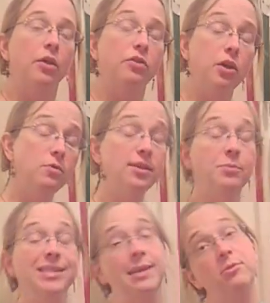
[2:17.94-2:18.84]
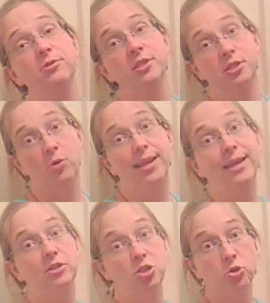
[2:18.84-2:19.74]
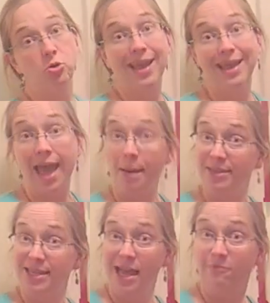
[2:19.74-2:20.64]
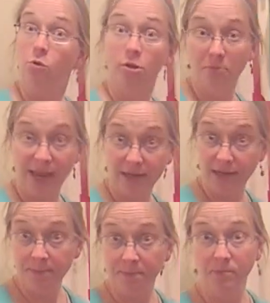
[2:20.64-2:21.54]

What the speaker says: Those I was able to donate to a Habitat for Humanity.